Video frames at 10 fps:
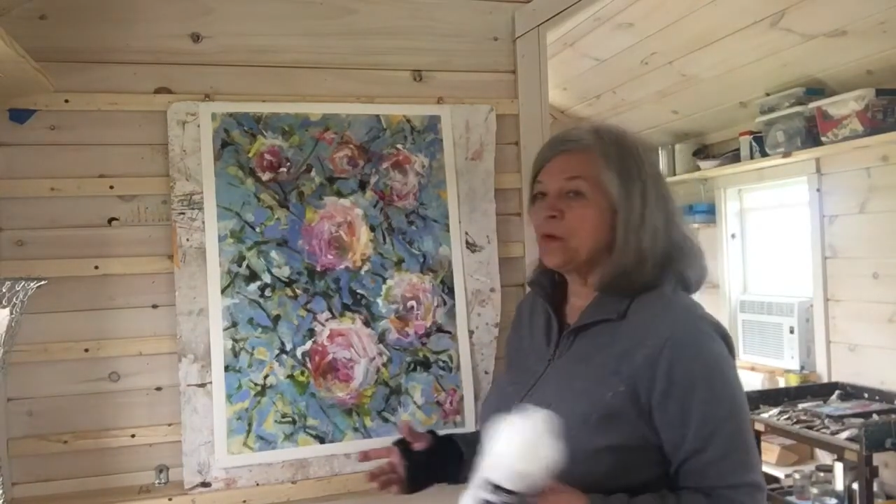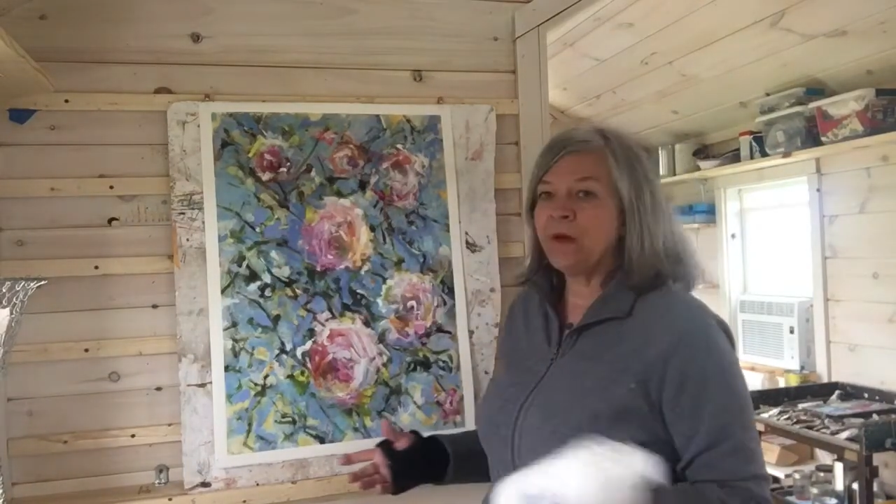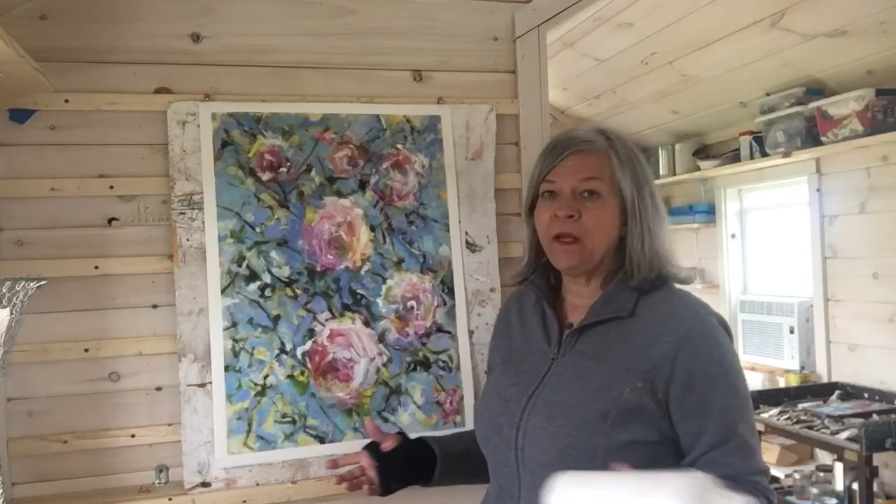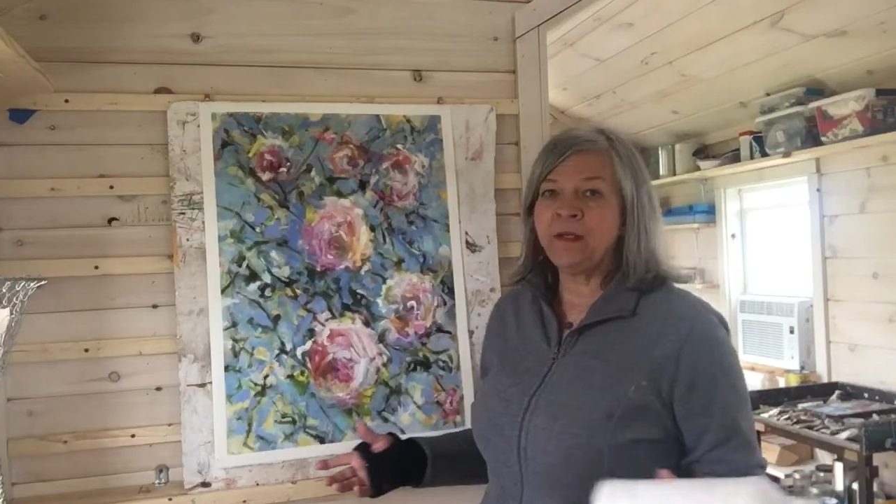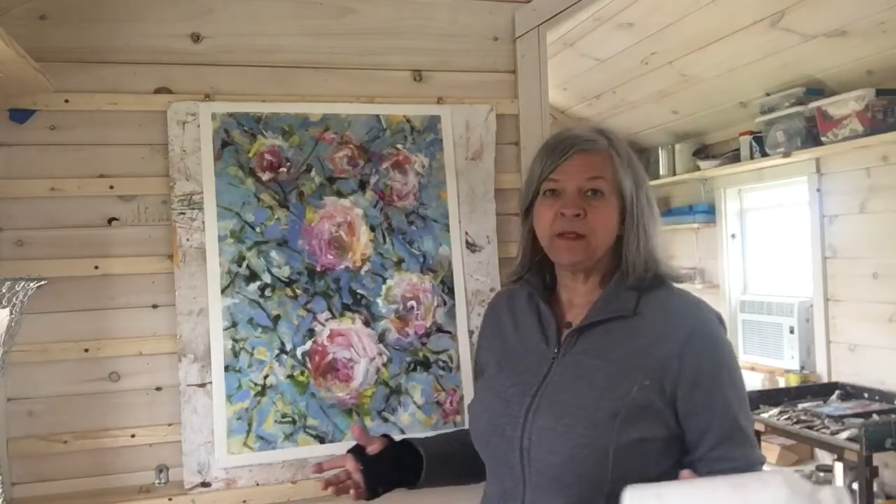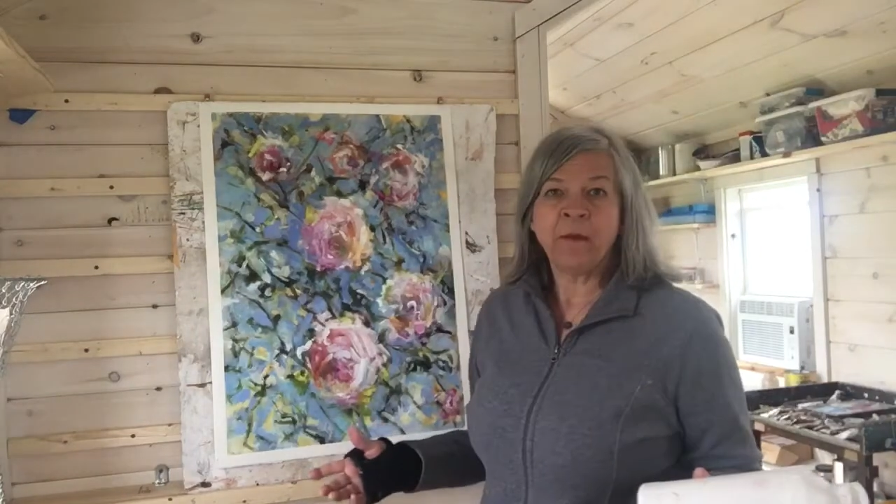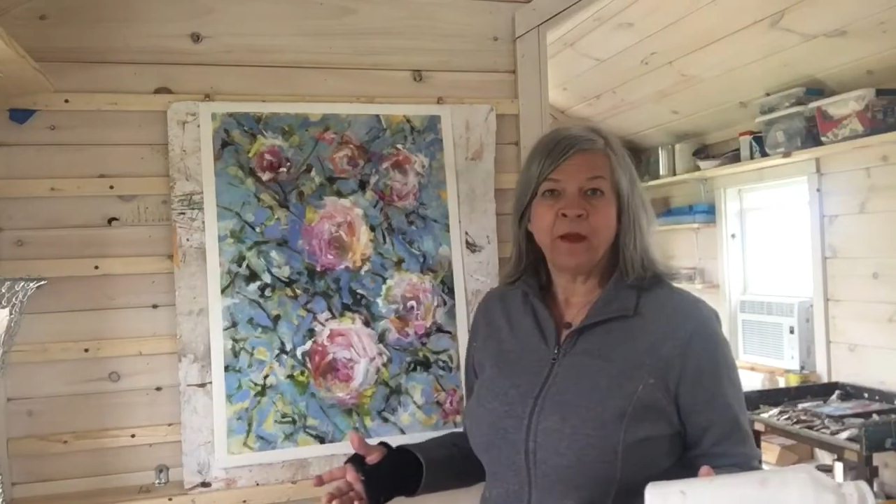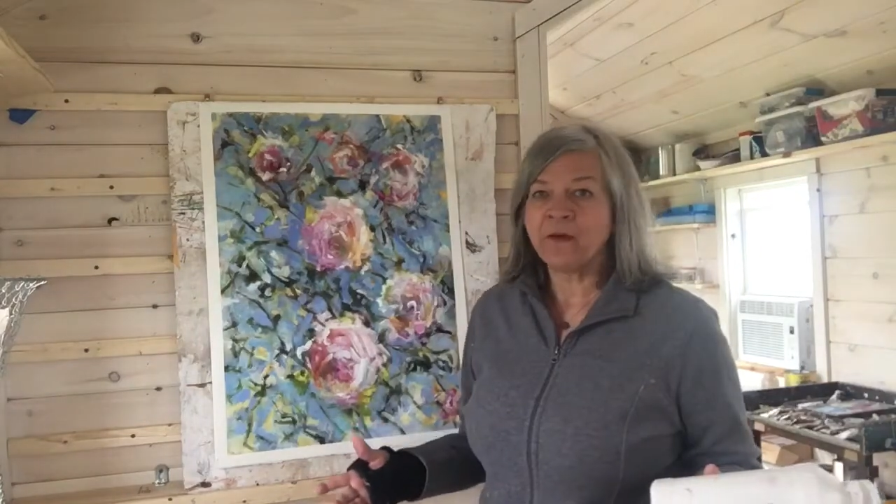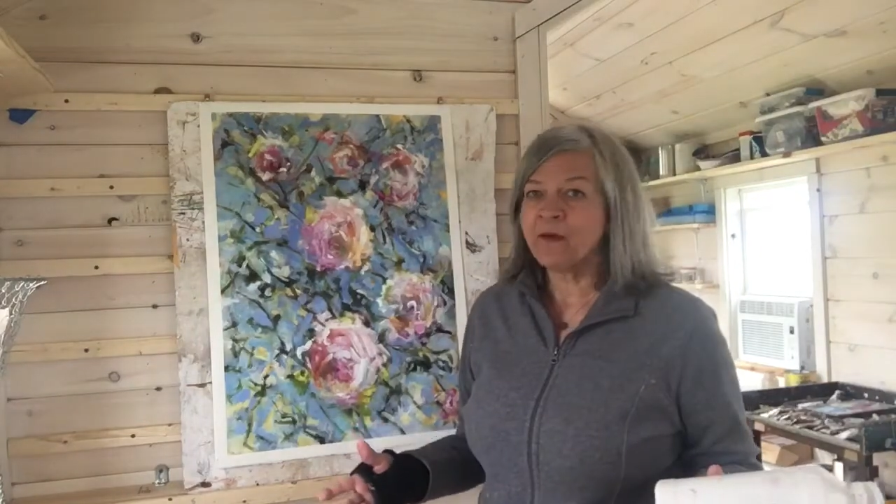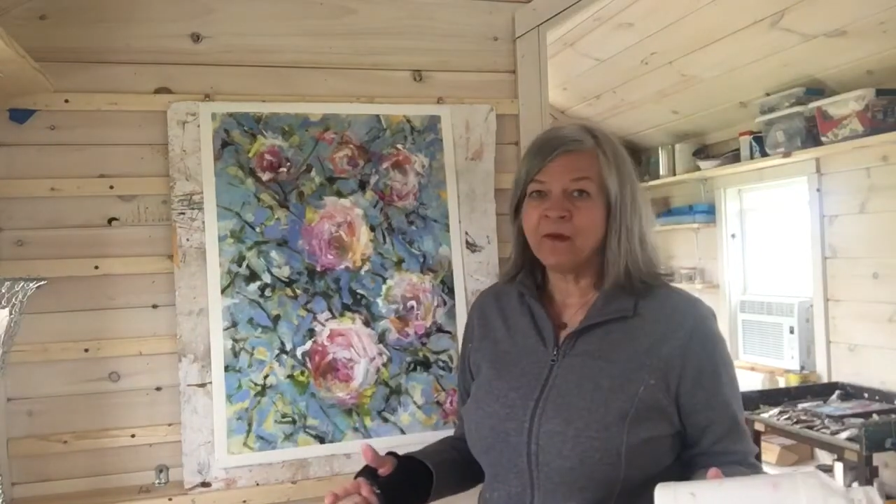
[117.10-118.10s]
need to be
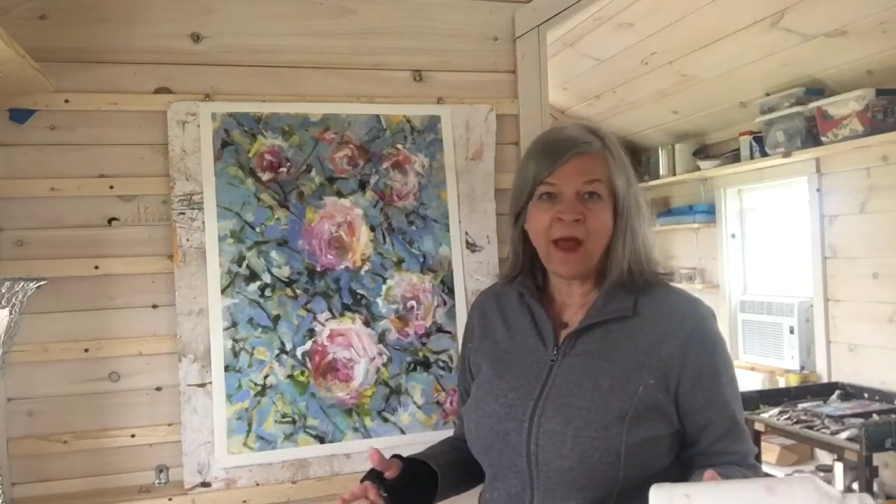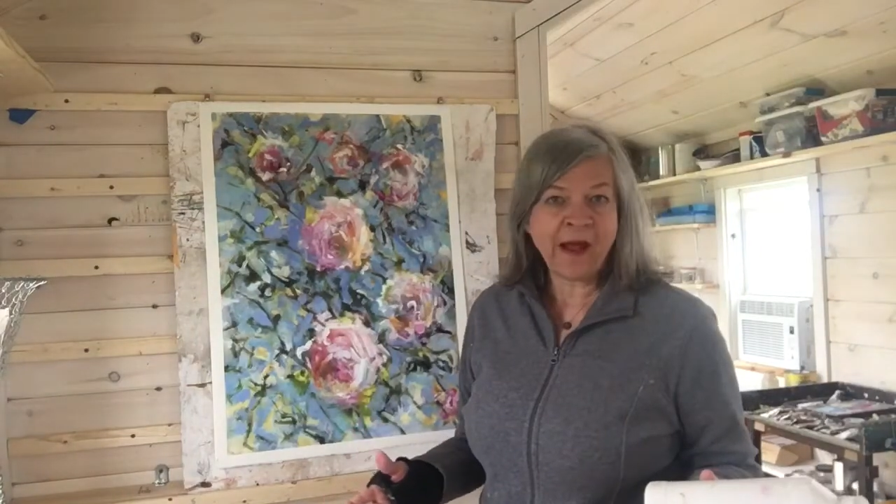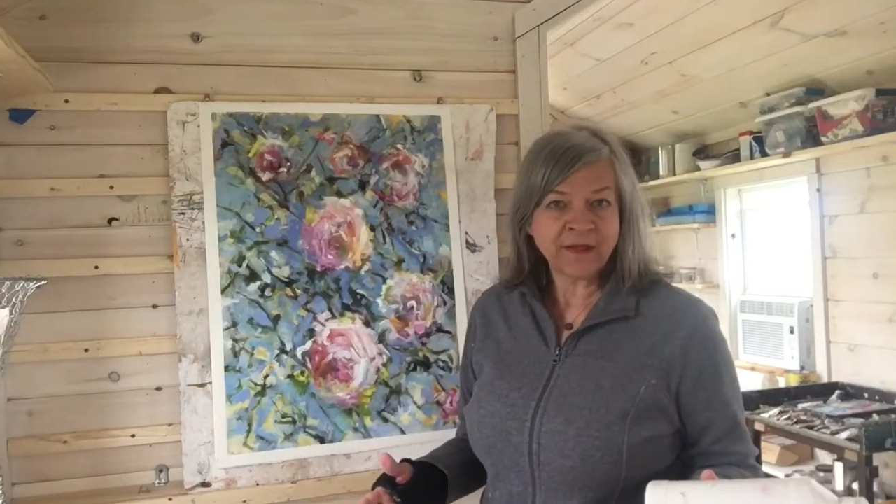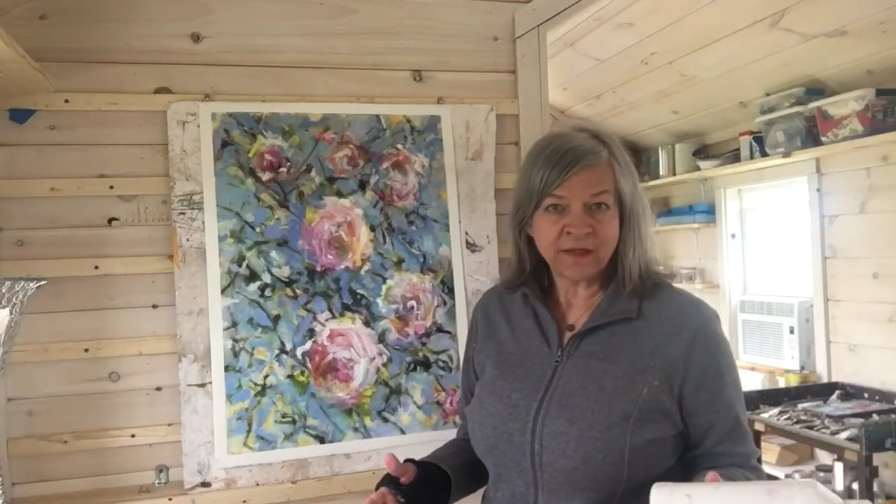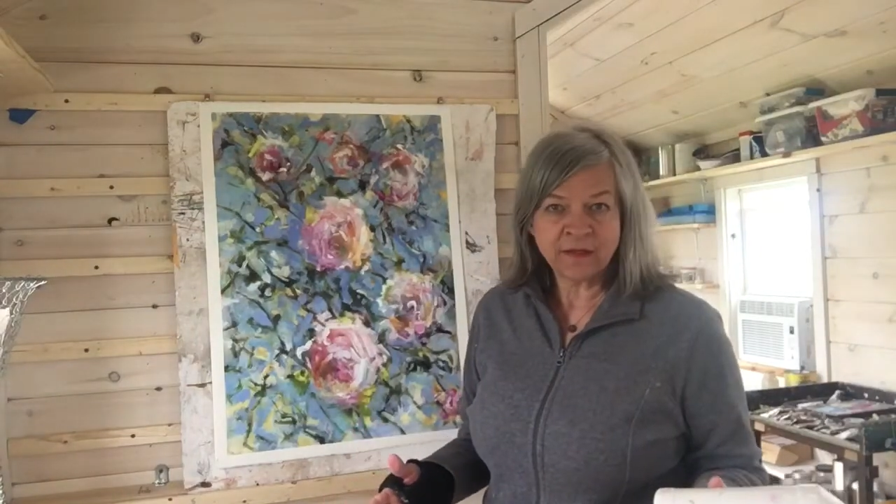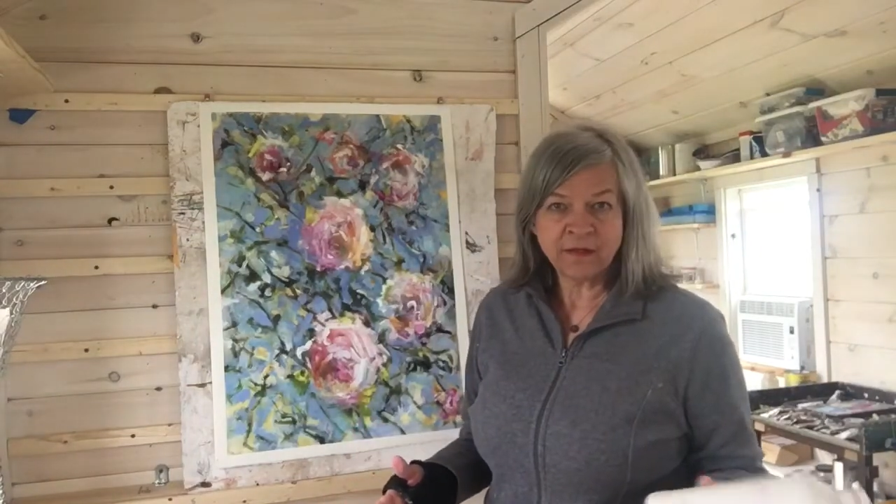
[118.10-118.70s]
under glass